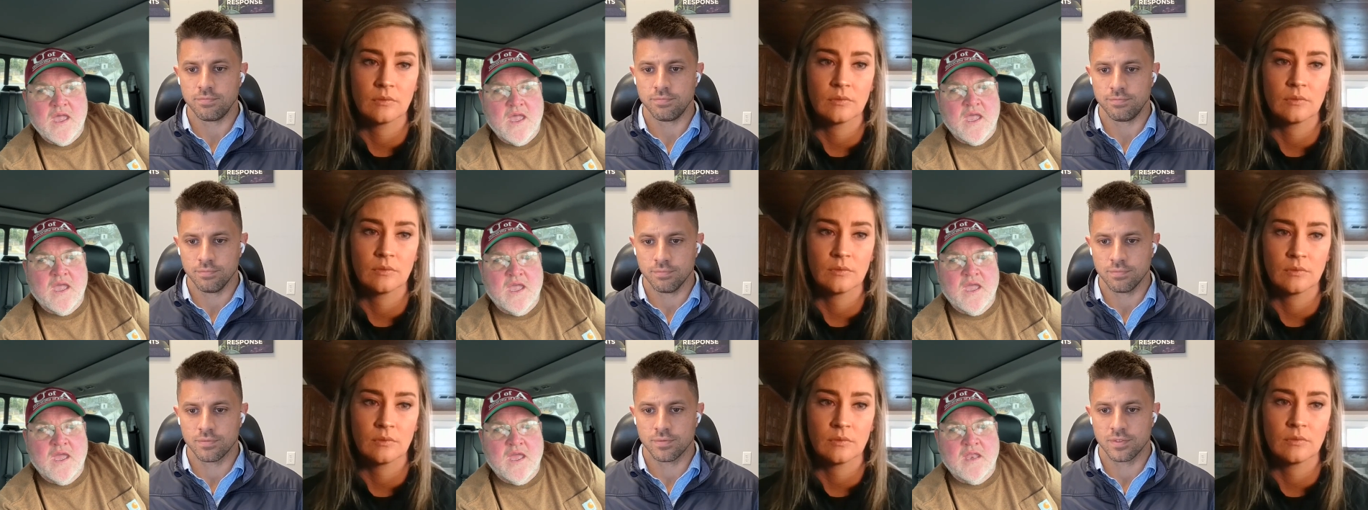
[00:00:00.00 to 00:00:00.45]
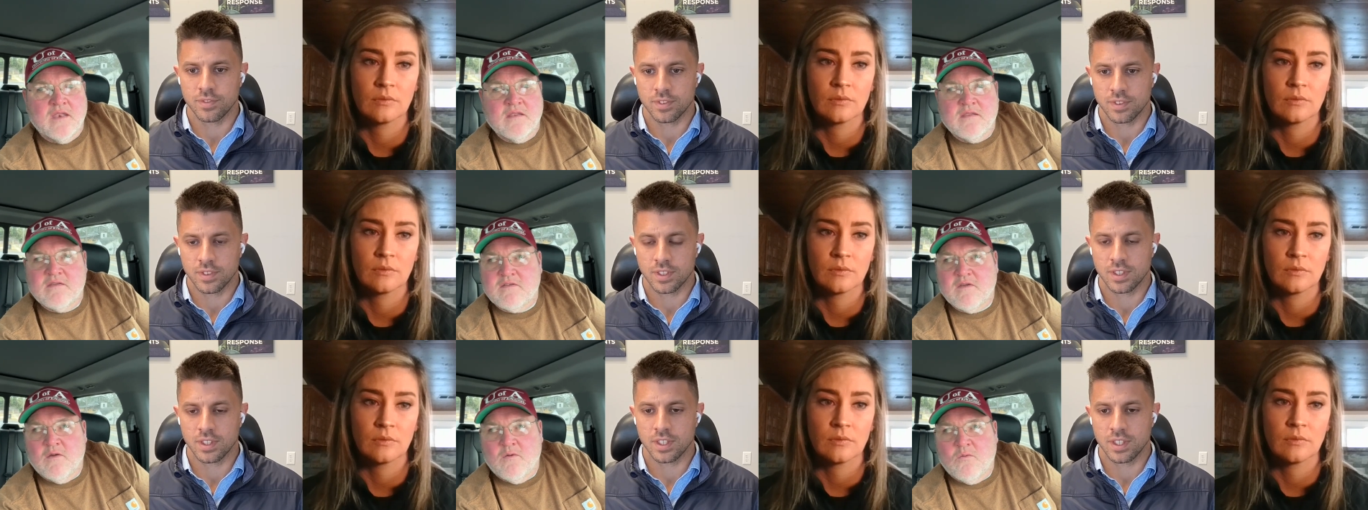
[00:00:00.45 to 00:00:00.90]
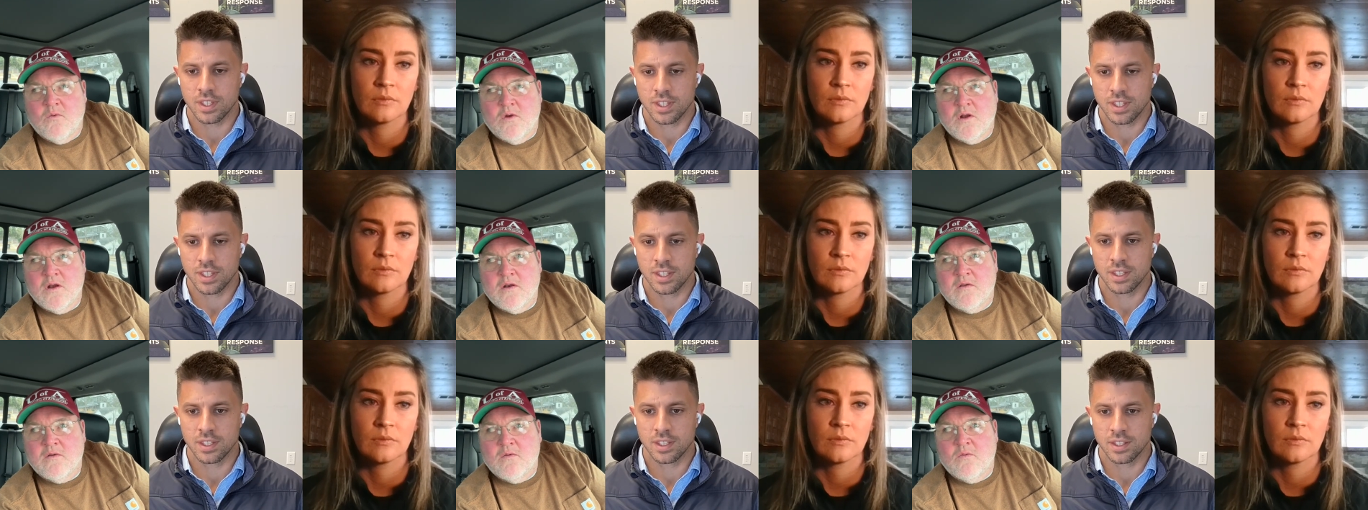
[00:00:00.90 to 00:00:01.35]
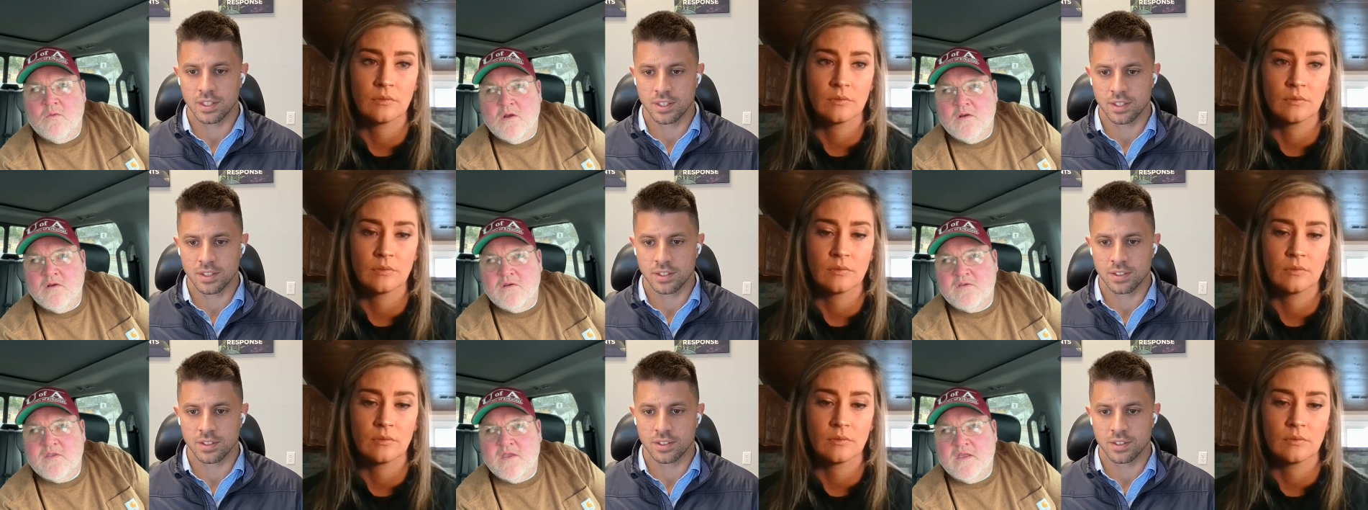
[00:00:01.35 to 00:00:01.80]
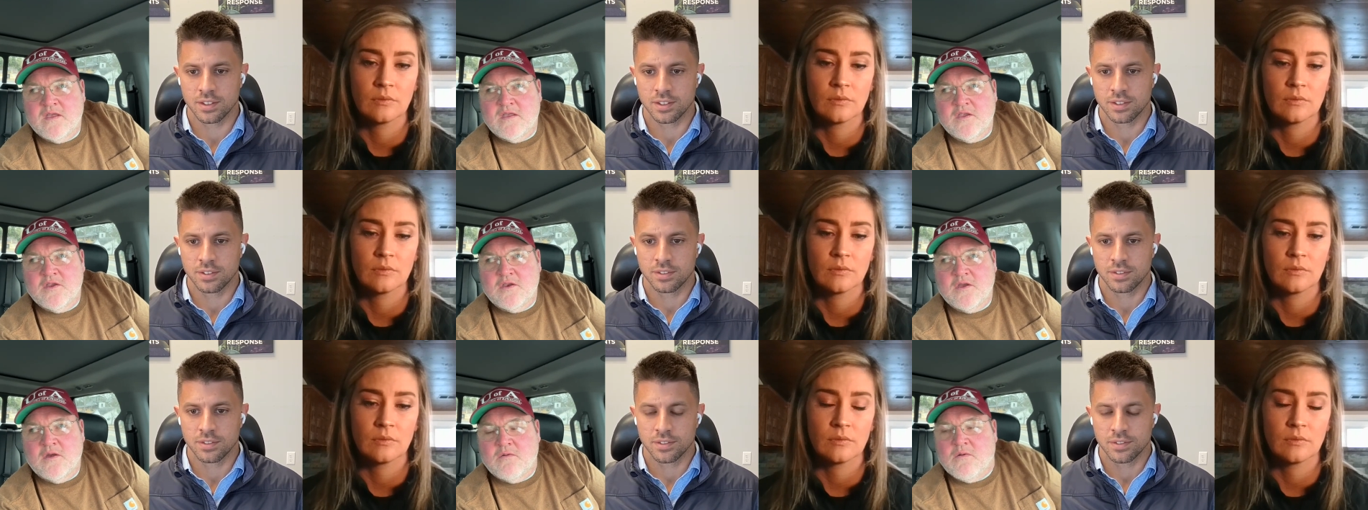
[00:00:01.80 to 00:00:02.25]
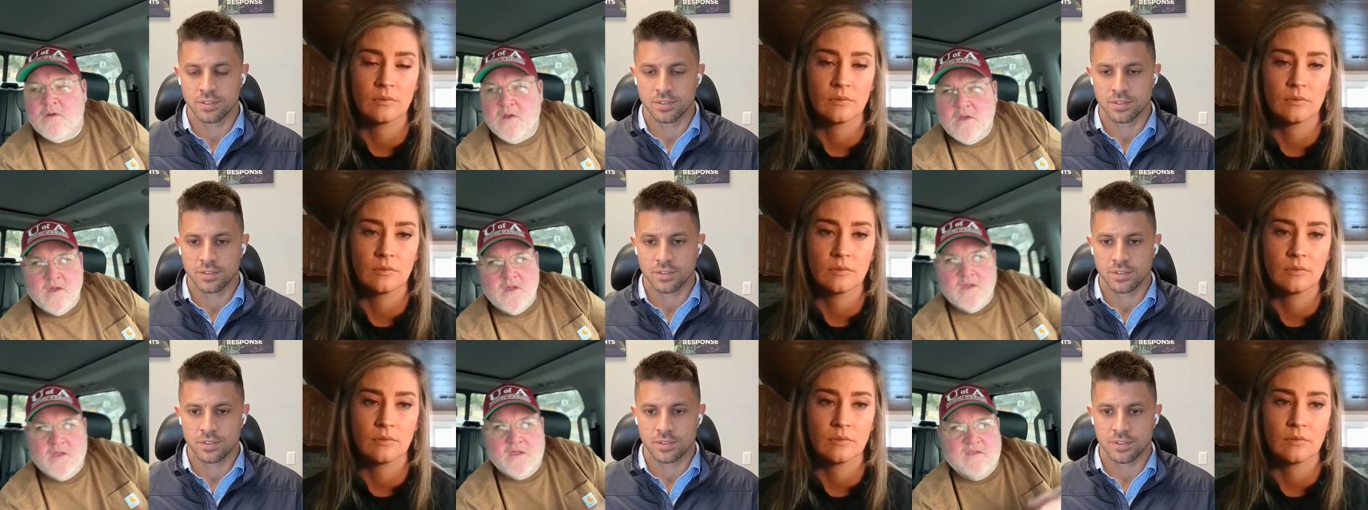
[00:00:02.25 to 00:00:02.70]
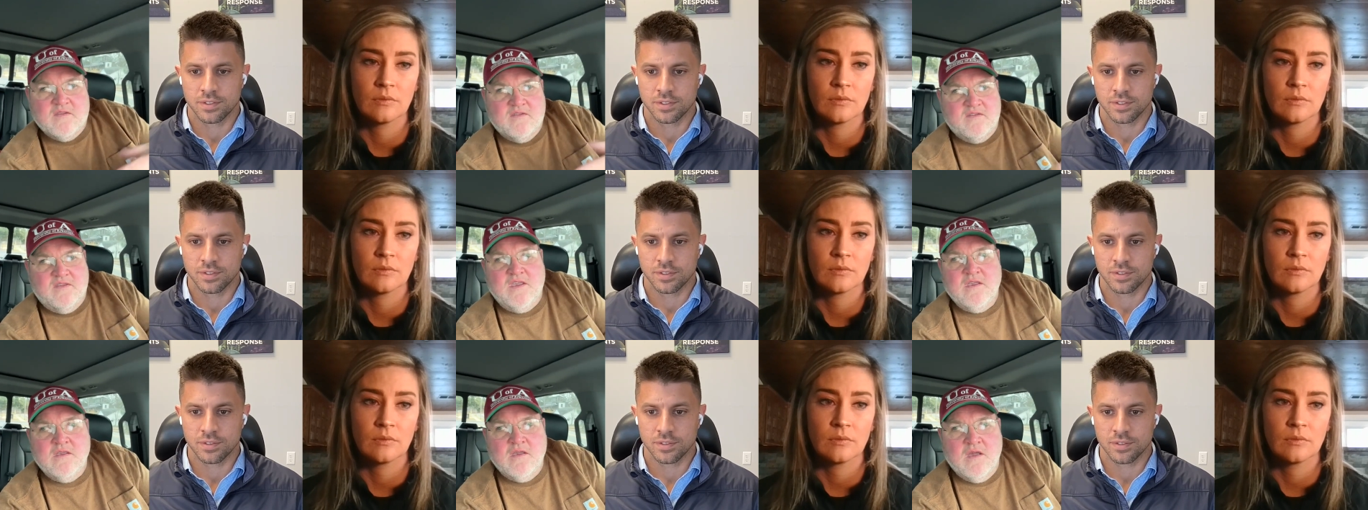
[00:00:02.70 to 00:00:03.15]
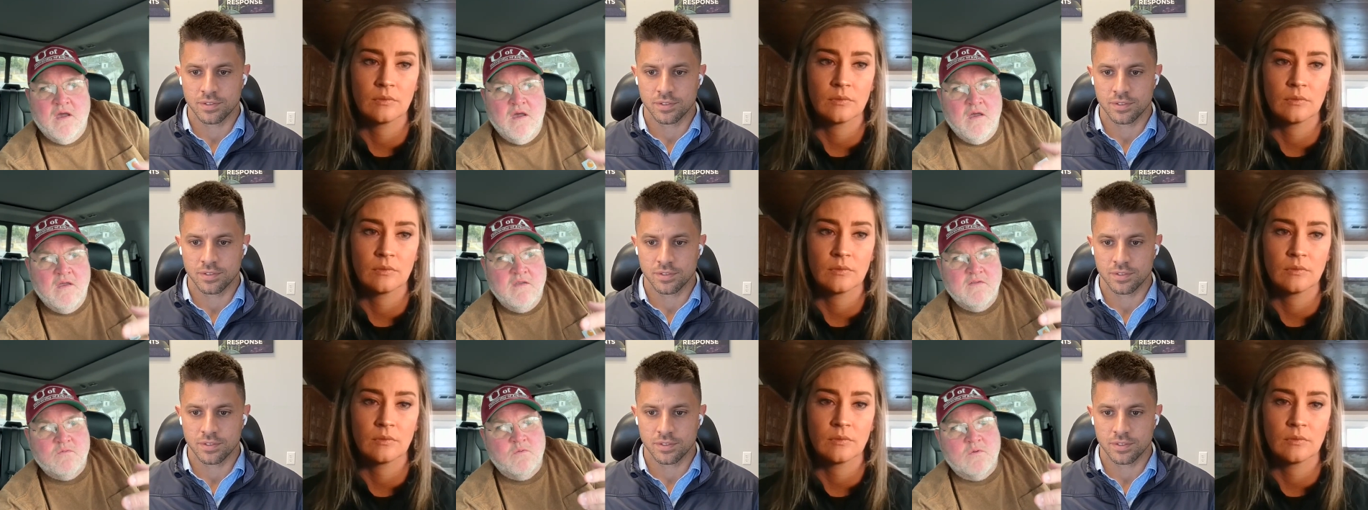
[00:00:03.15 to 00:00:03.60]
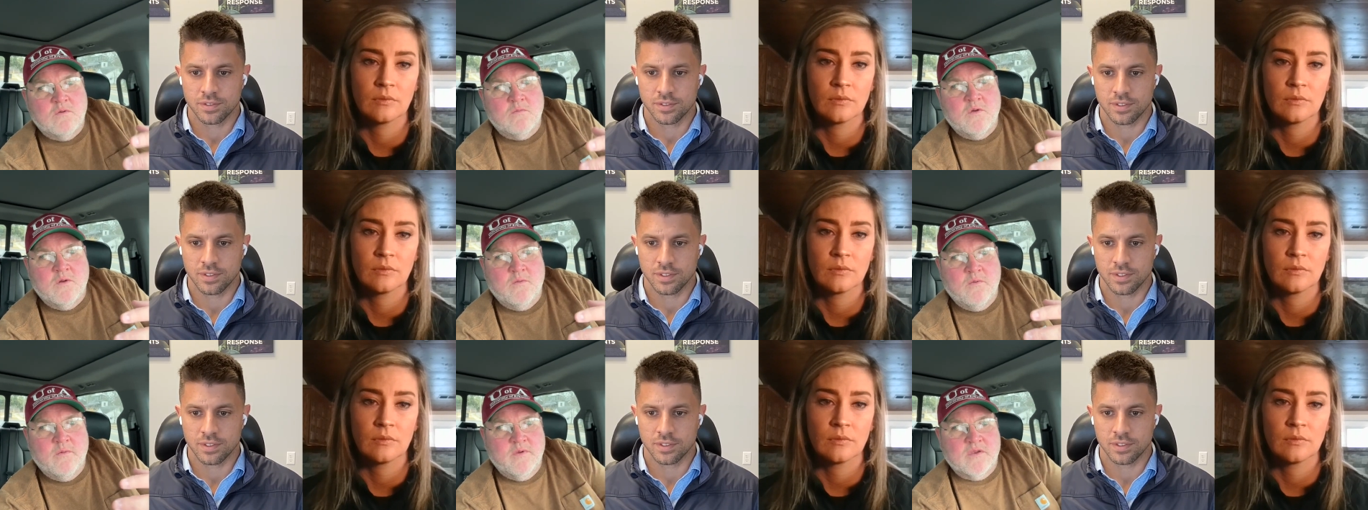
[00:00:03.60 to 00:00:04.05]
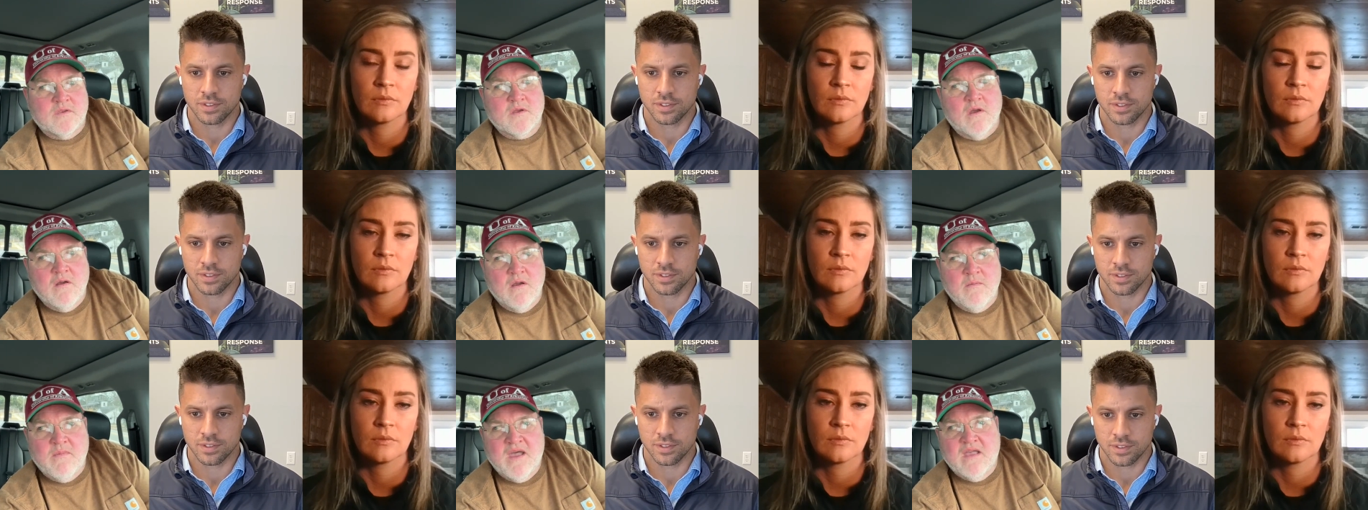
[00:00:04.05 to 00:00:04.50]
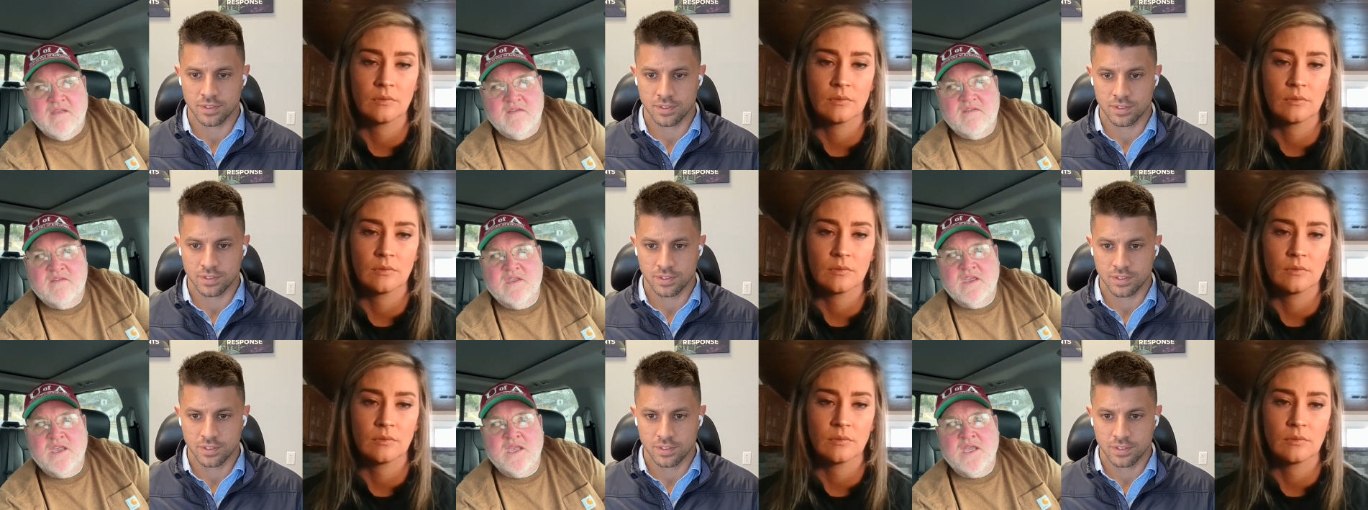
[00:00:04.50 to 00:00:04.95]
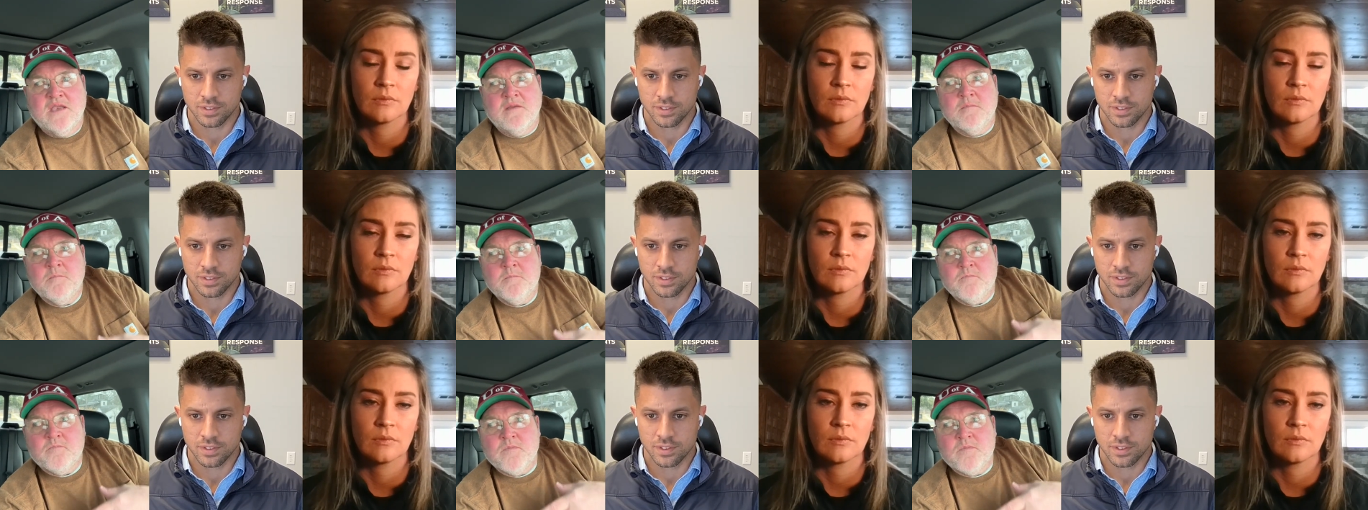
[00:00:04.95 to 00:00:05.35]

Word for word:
Speaker 1: And so where where's the you know seed cost when we when we talk about seed,